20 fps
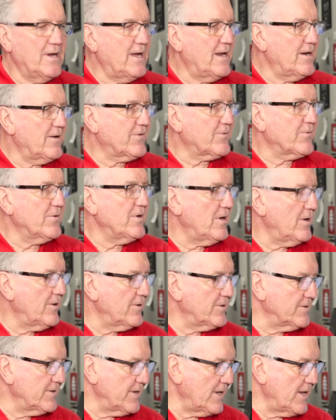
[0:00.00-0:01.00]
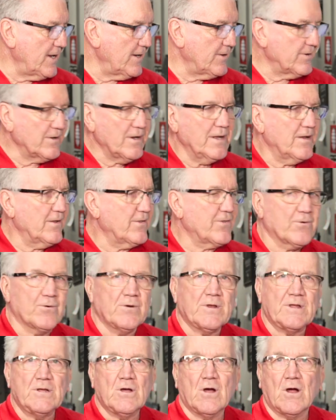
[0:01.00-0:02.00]
at a
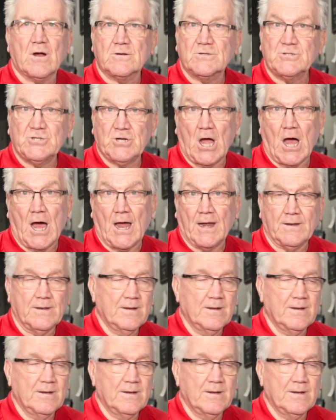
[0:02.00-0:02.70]
330-yard shot.